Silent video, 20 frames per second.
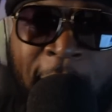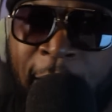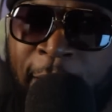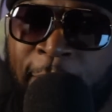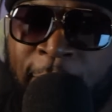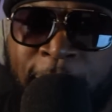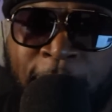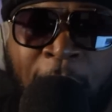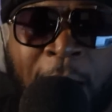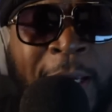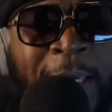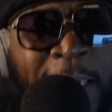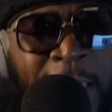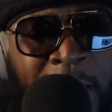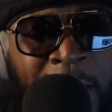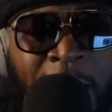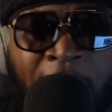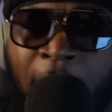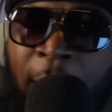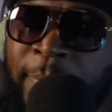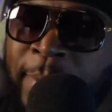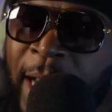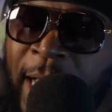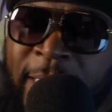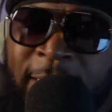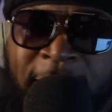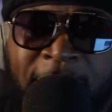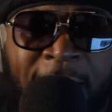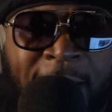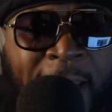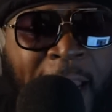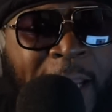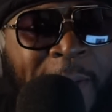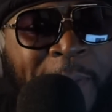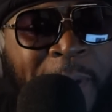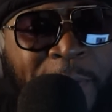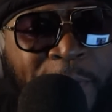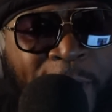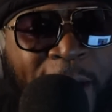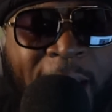again, I'm not saying that to be
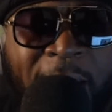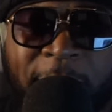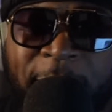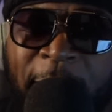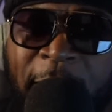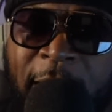bragged, man,